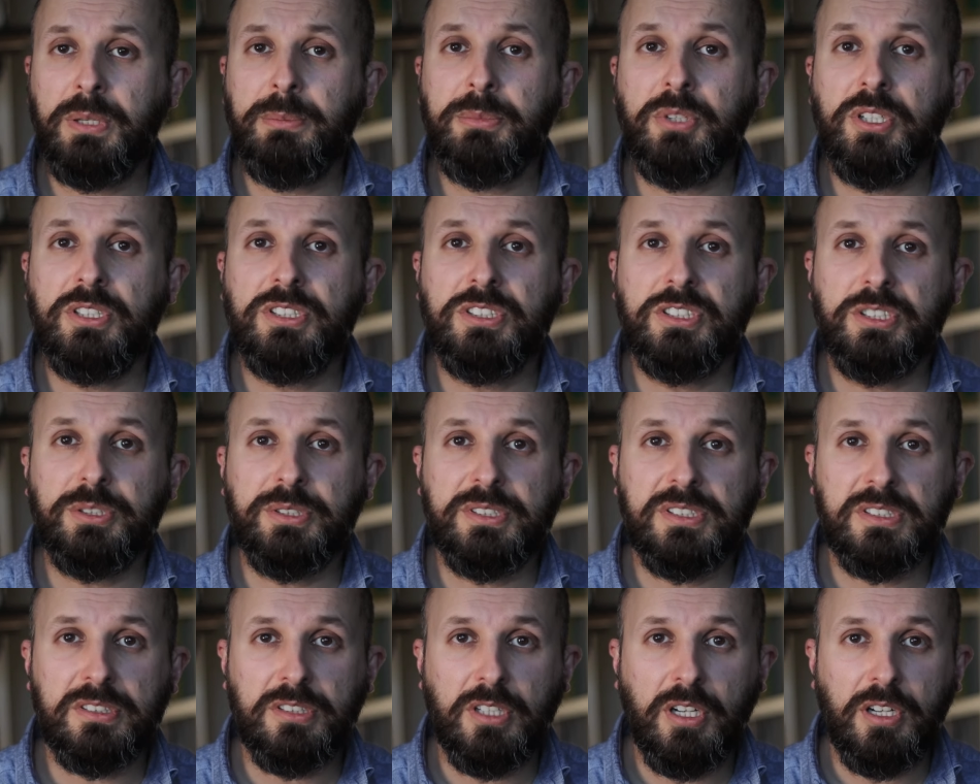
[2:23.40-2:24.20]
I'm going to do
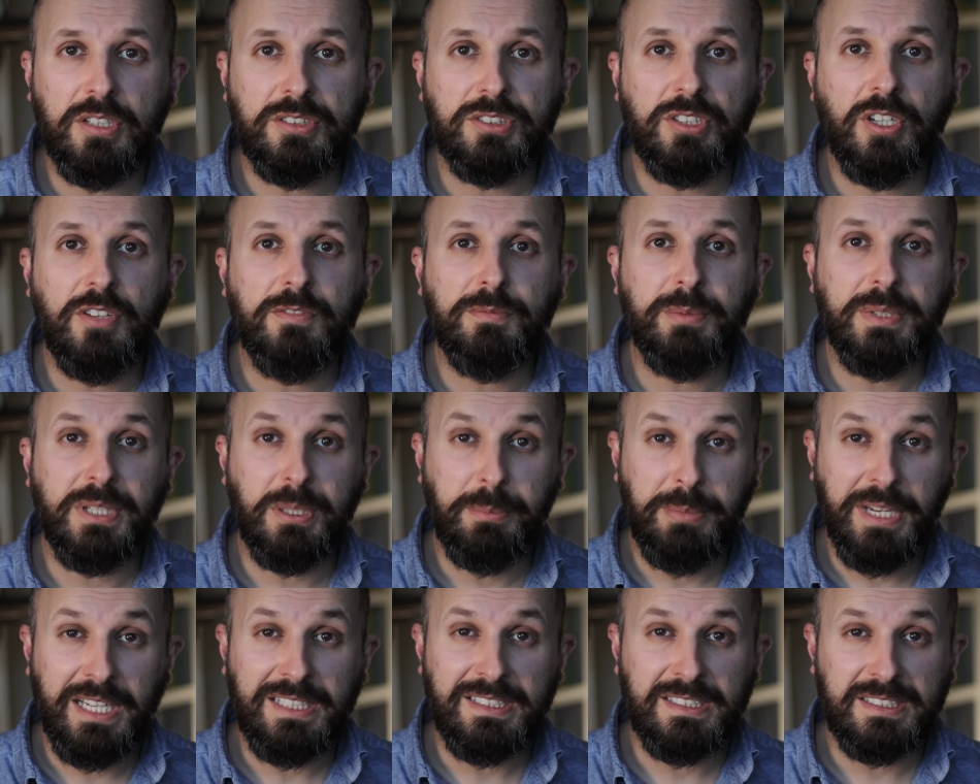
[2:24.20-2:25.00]
is start off with
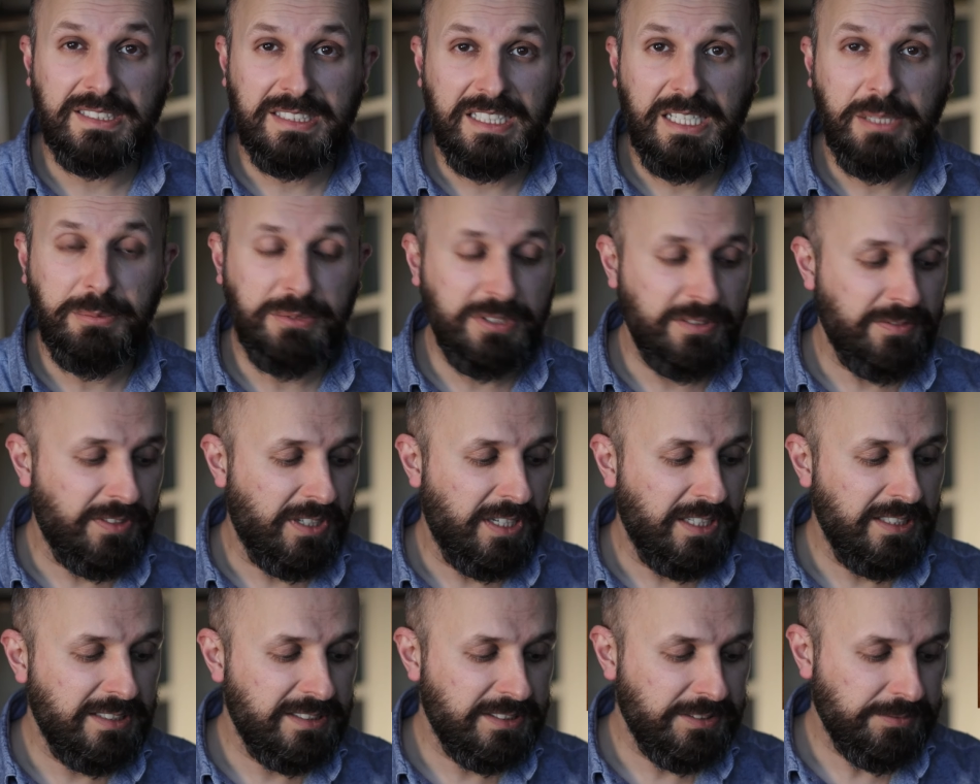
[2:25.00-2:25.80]
the Better Sleep
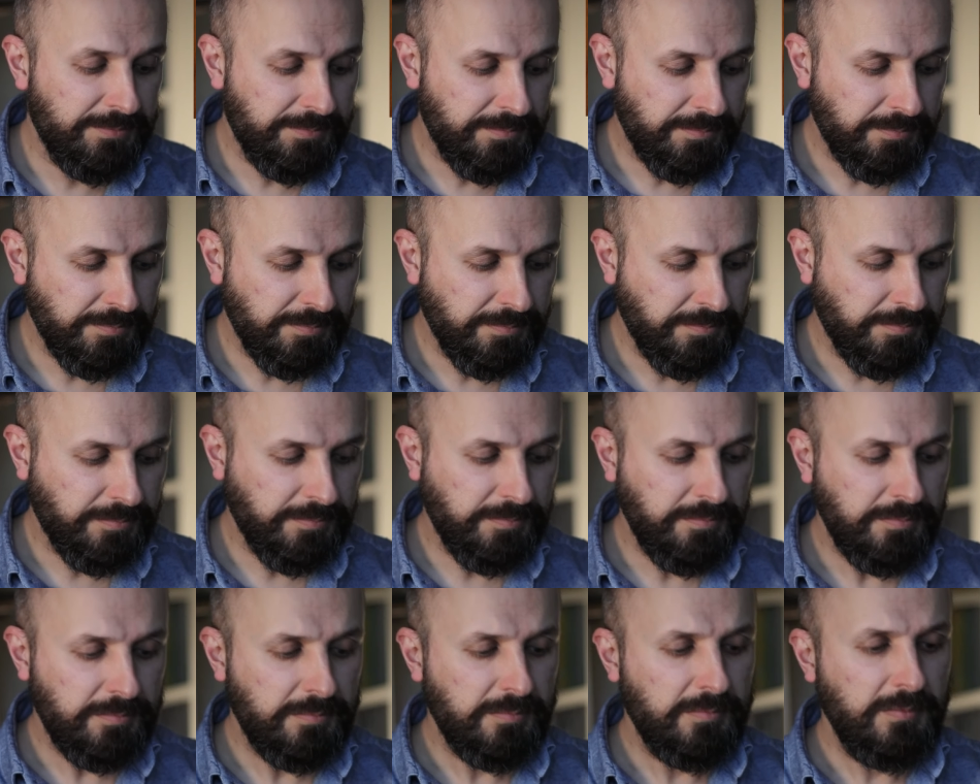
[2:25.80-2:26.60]
device,
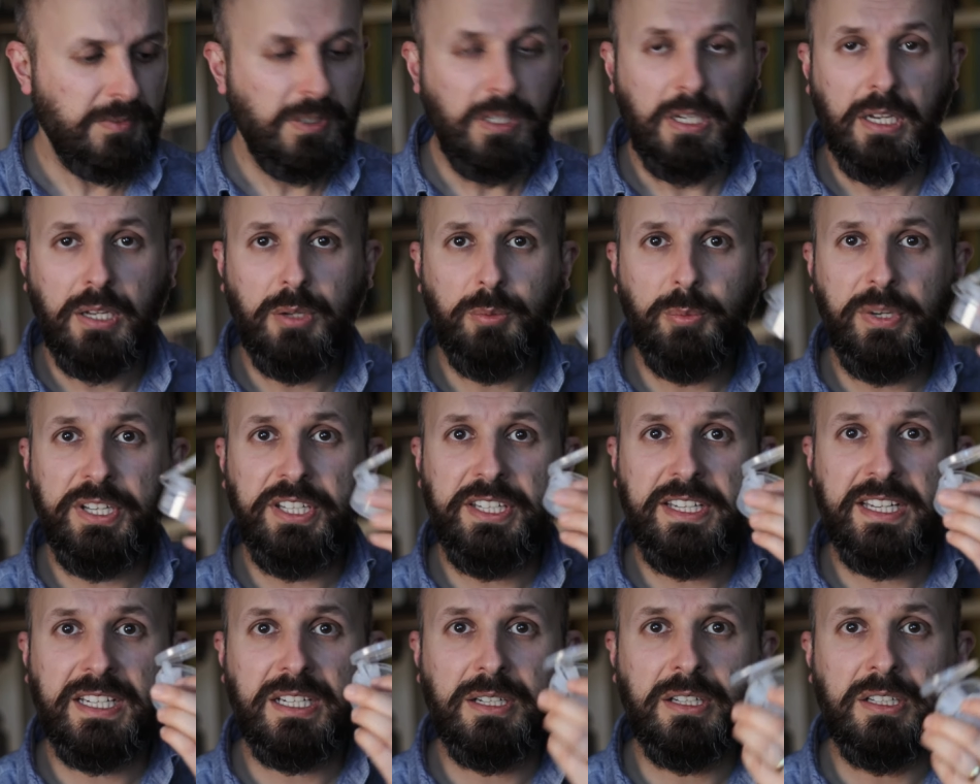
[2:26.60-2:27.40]
and where
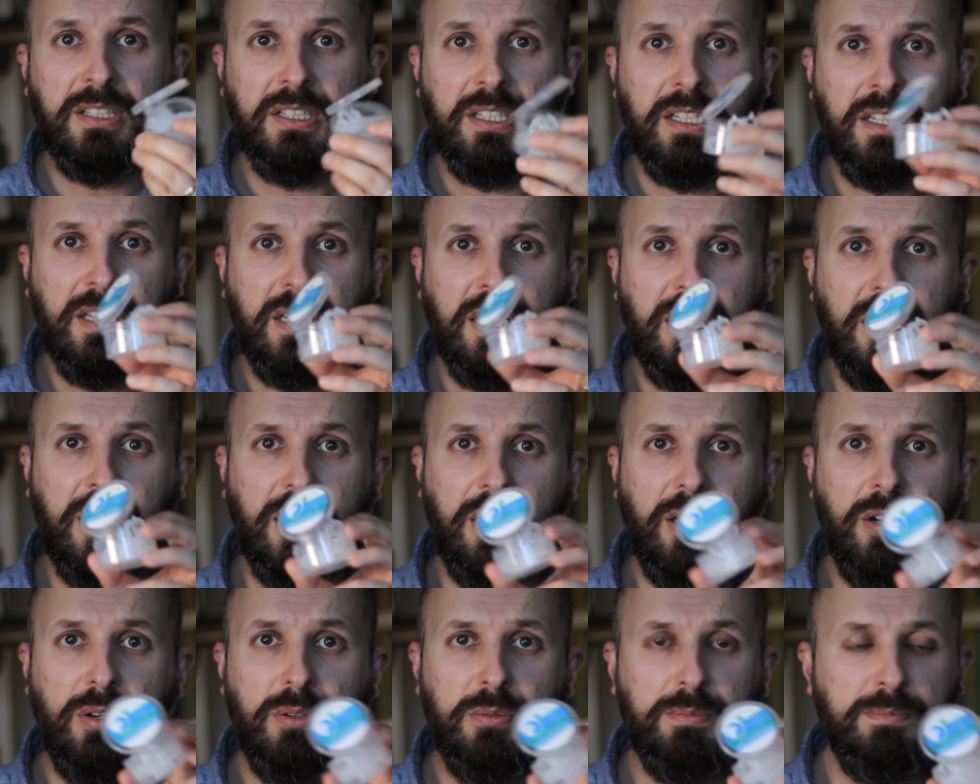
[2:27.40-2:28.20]
you get a
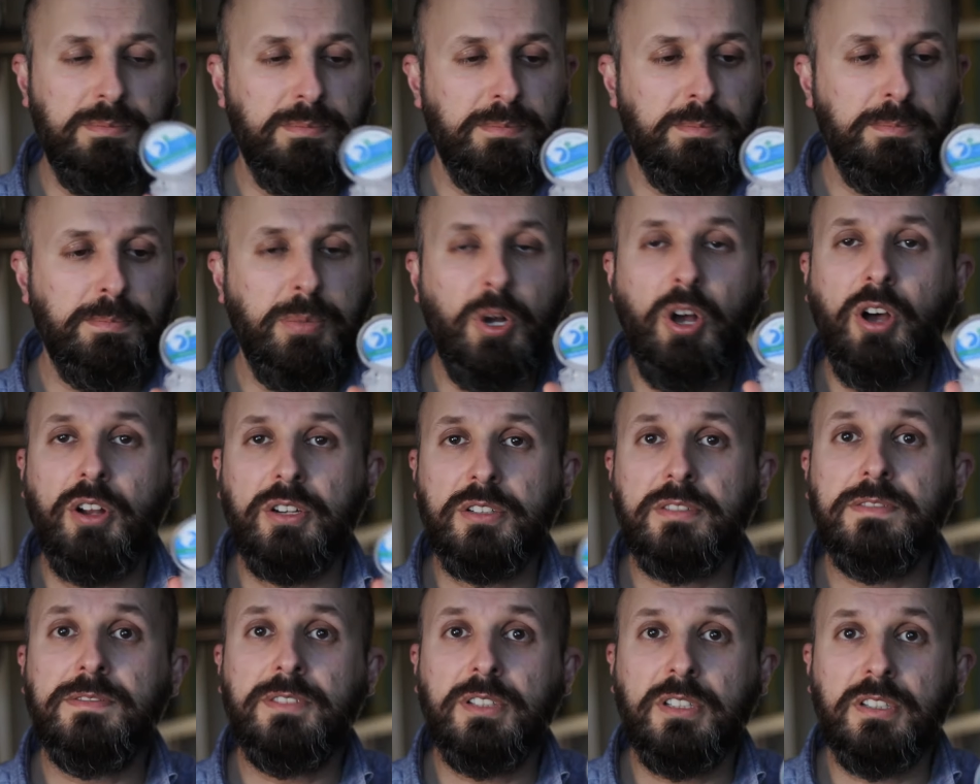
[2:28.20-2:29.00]
whole
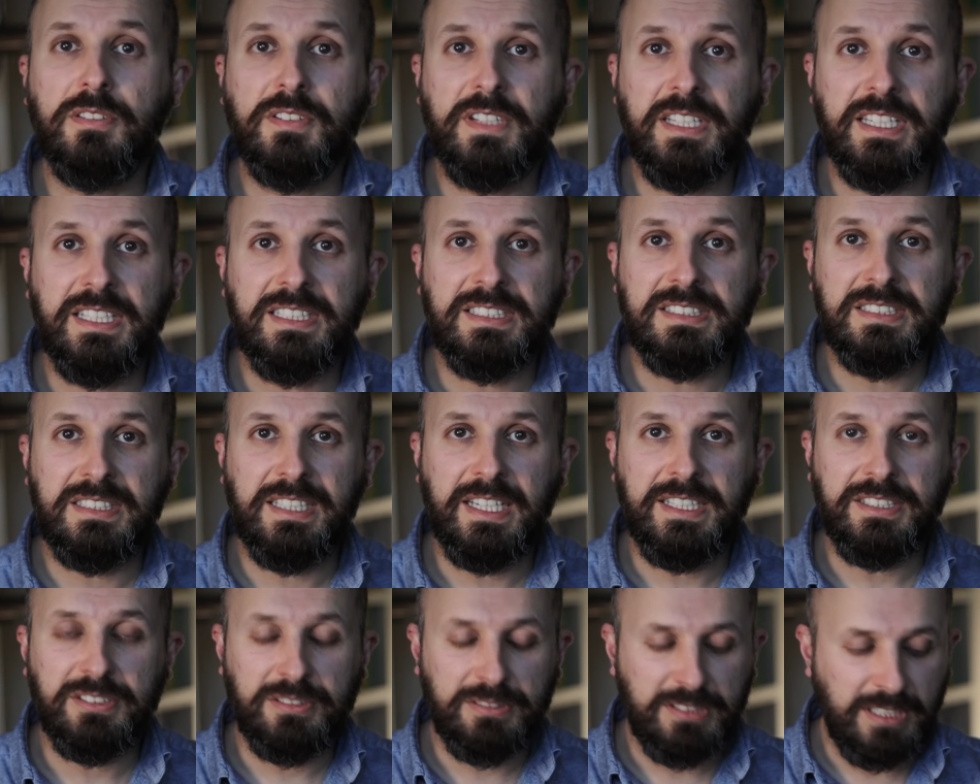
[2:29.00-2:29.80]
pot full of these
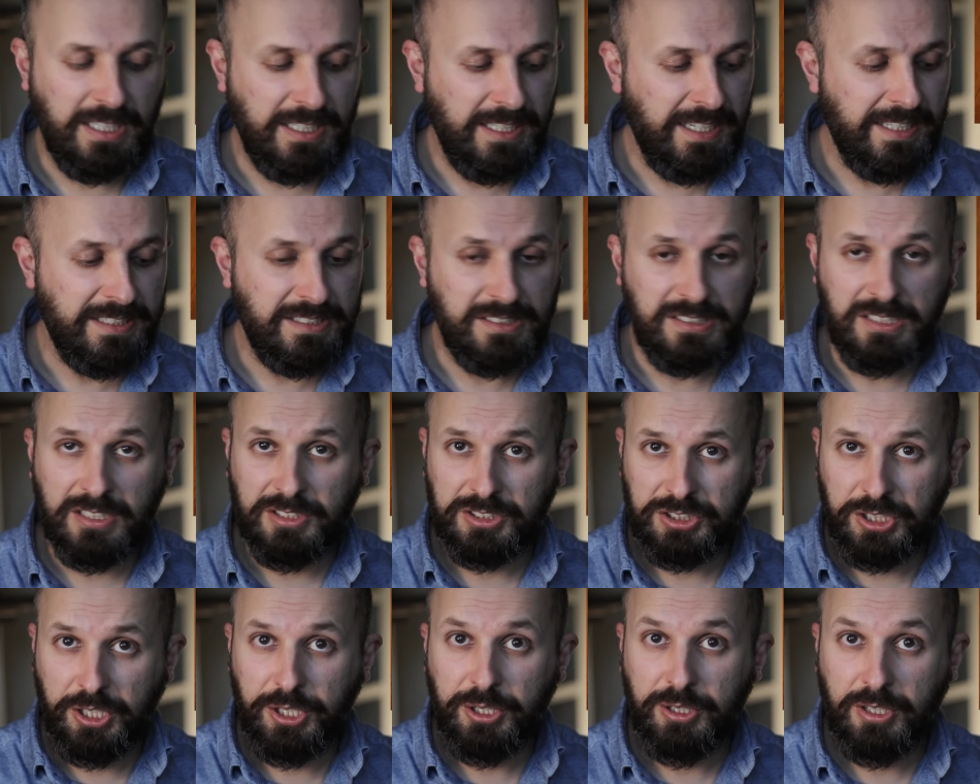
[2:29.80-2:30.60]
nasal dilators. I'll
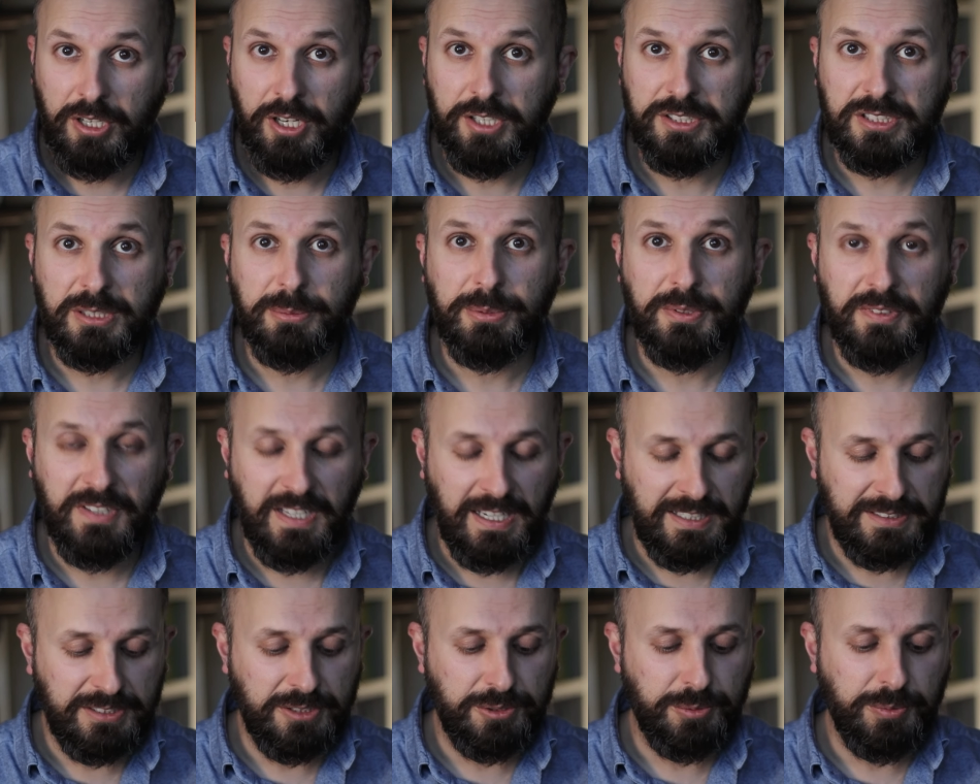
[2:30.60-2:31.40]
show you a close-up of
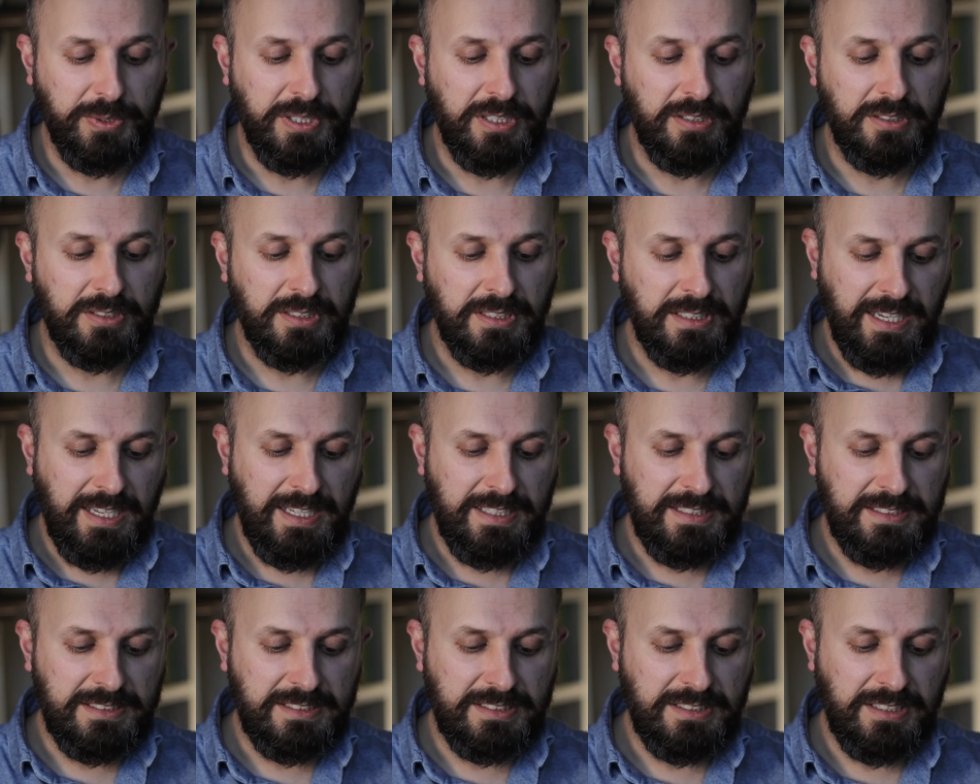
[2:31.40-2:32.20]
that as well.
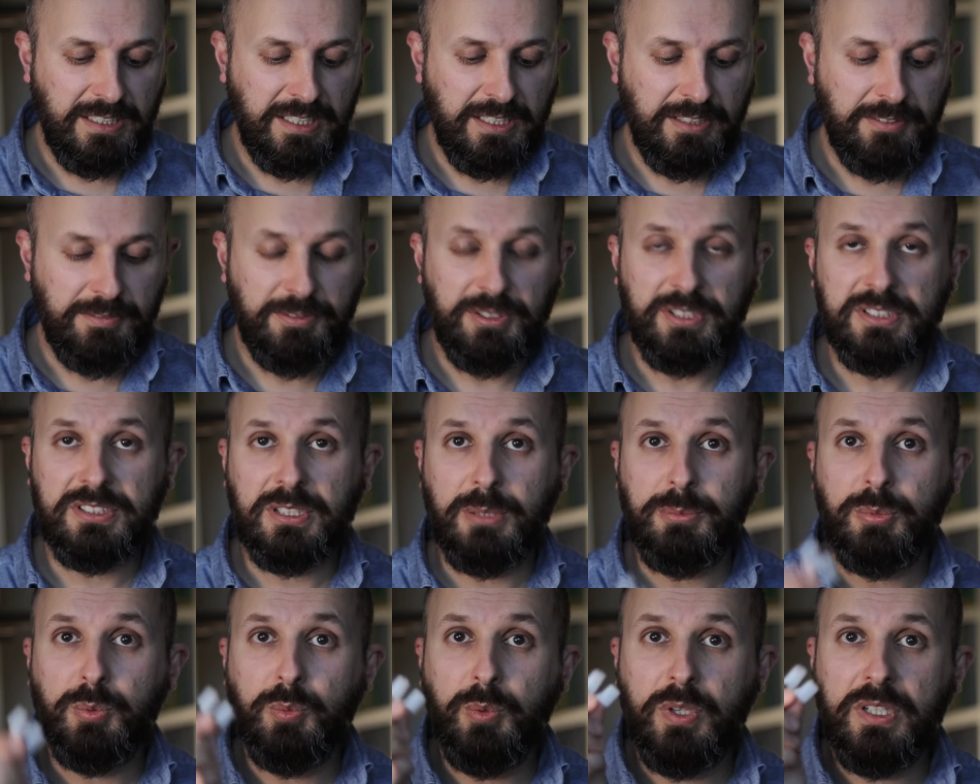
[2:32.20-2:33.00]
And for
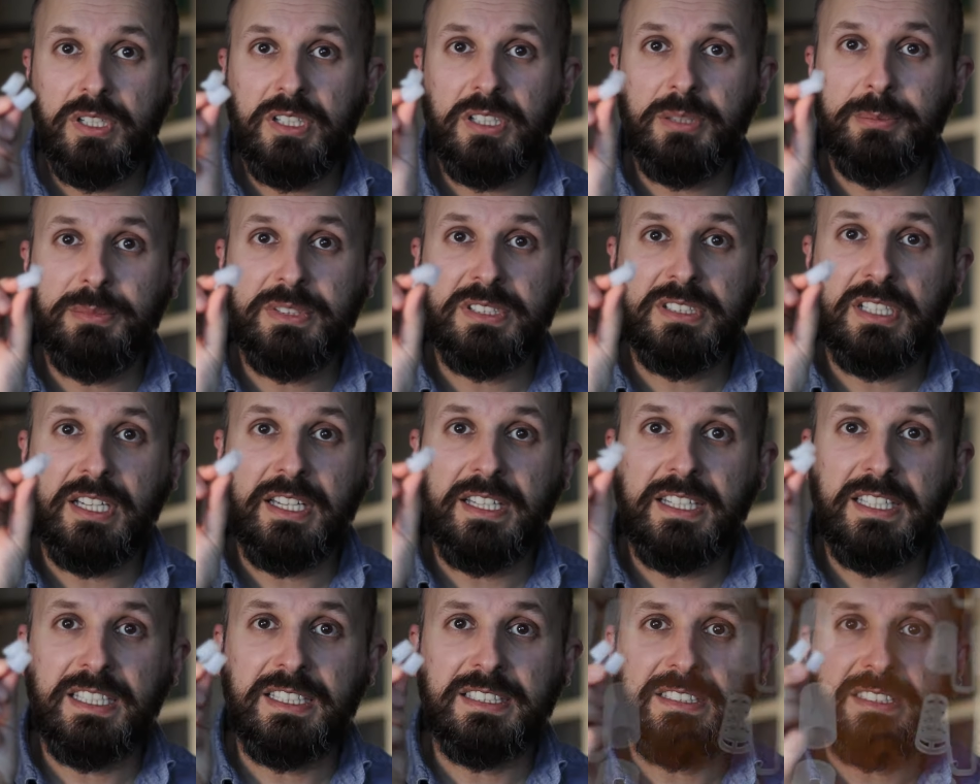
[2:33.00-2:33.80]
example, one of them is
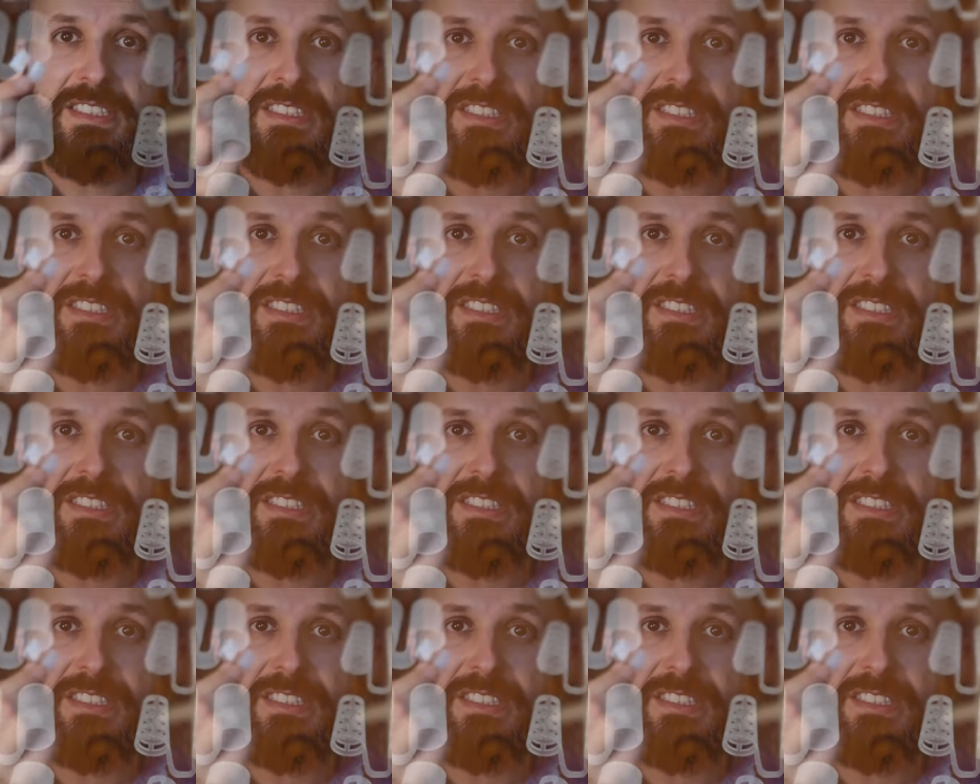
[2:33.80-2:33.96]
like this.